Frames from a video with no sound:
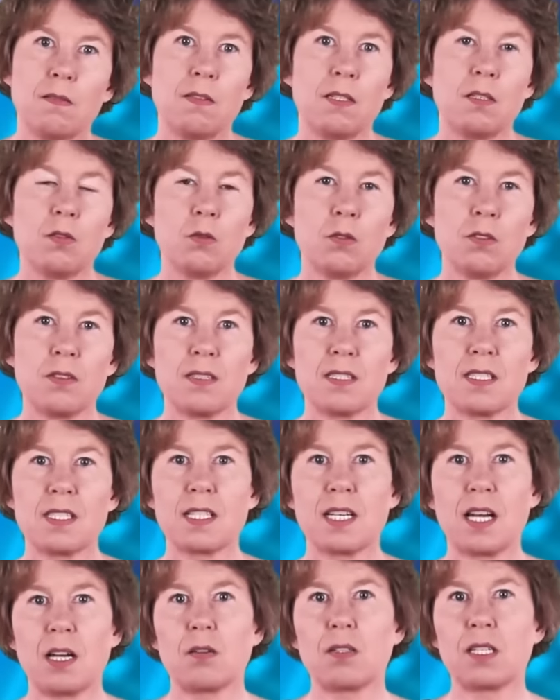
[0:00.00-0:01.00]
The authors
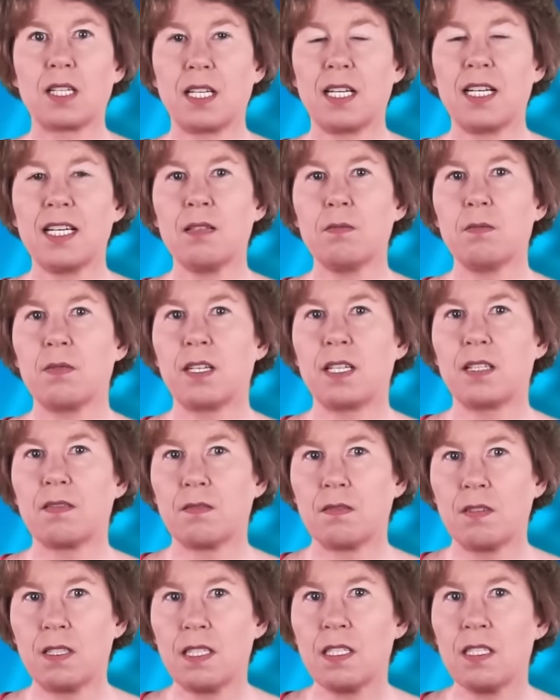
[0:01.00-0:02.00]
now claim
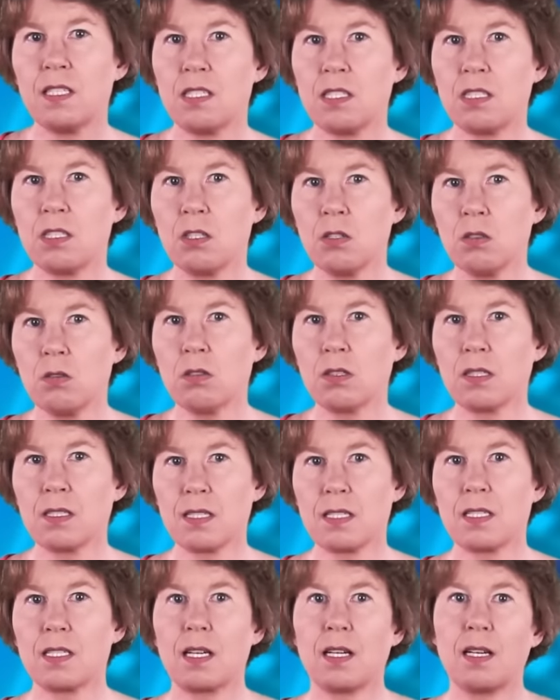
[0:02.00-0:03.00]
that these neutron
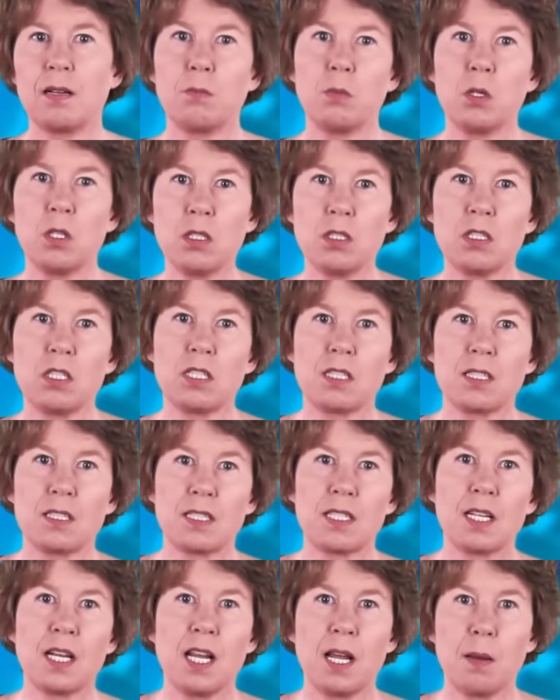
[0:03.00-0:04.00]
star
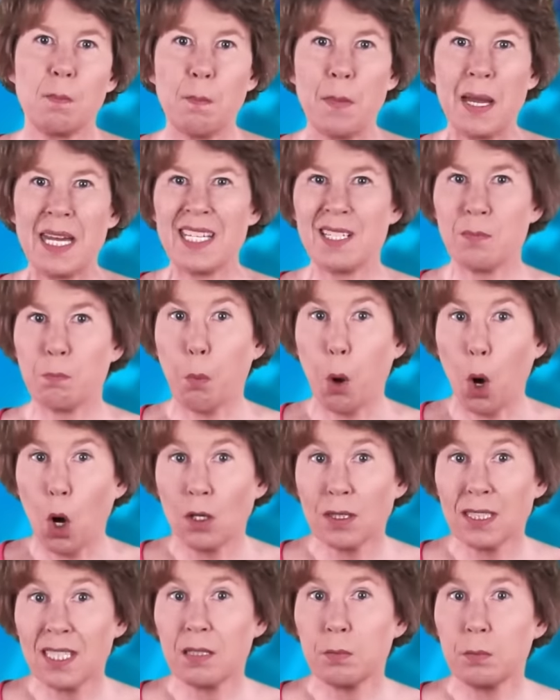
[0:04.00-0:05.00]
mergers, made
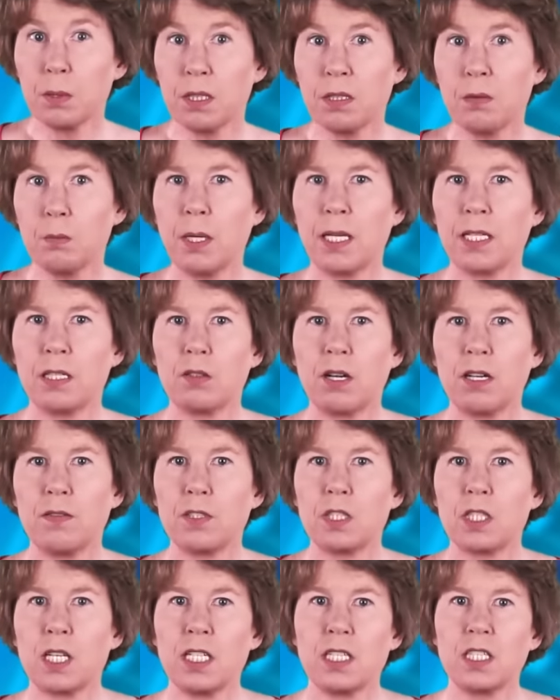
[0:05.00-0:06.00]
possible by
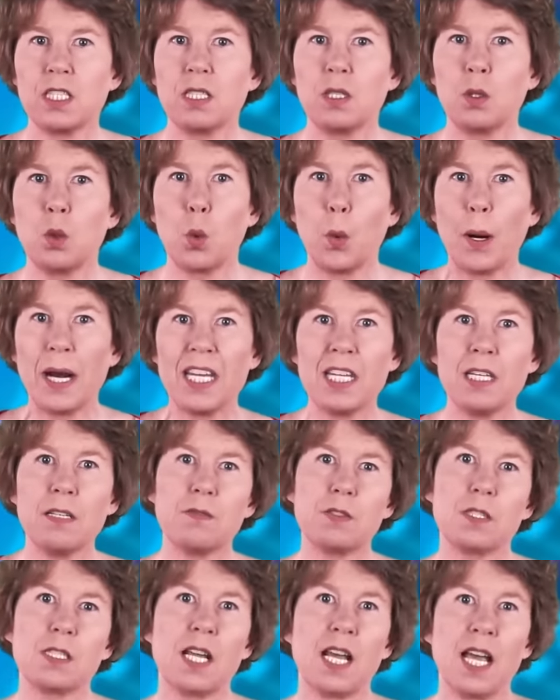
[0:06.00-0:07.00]
gravitational
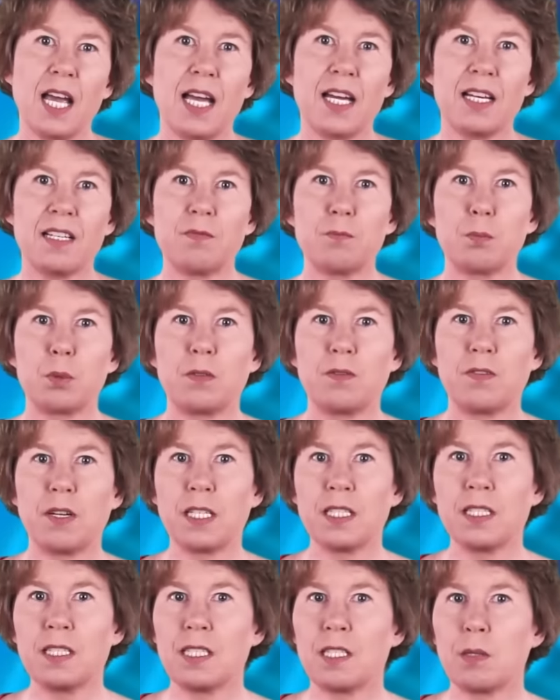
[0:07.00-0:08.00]
waves, have
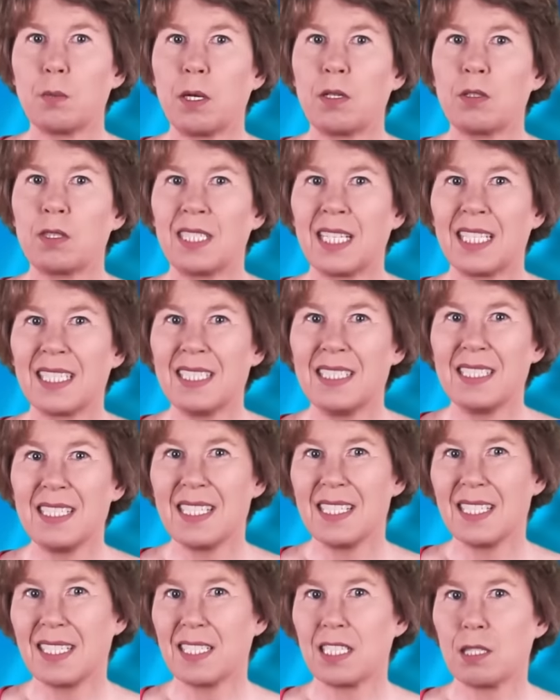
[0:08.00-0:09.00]
provided about
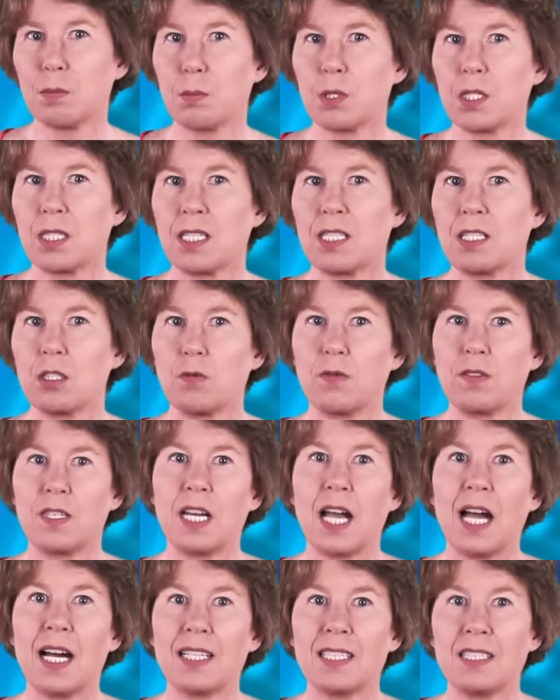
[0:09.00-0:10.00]
96% of
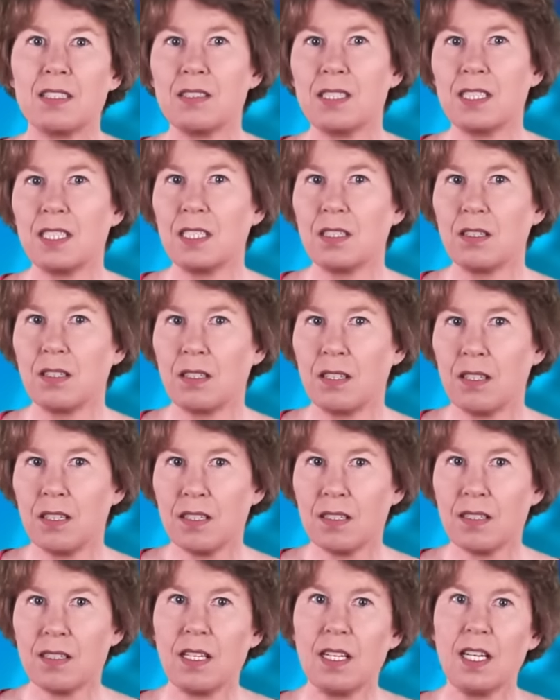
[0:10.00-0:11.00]
the iodine on
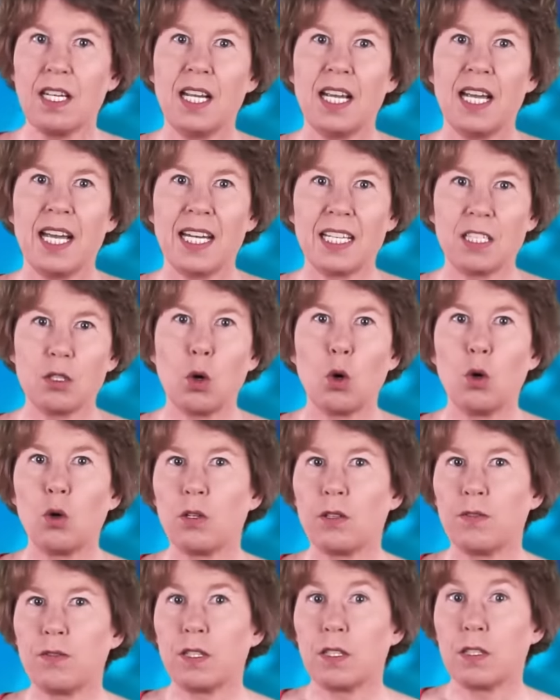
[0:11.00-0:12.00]
Earth, and
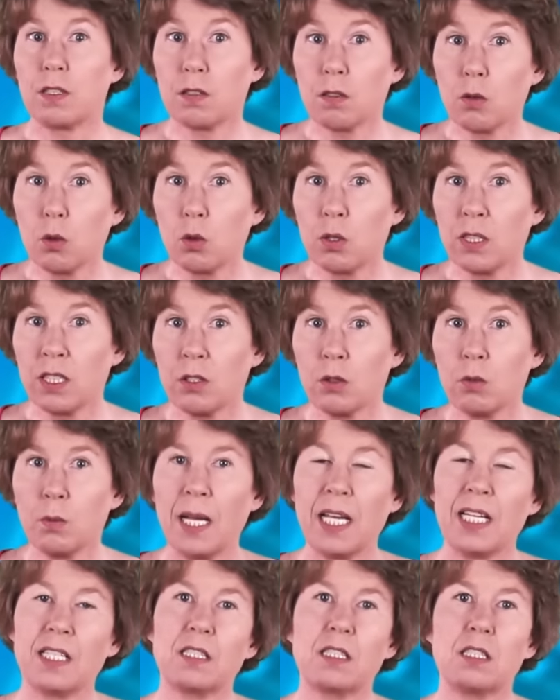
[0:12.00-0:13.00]
all of the thorium
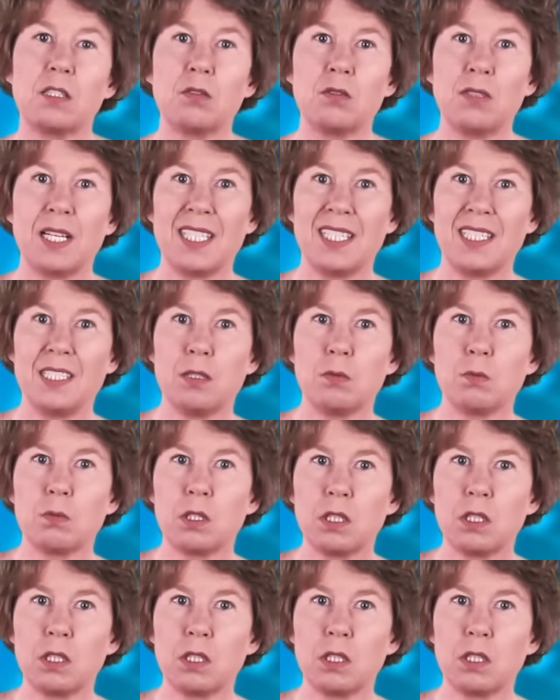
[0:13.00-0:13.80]
and uranium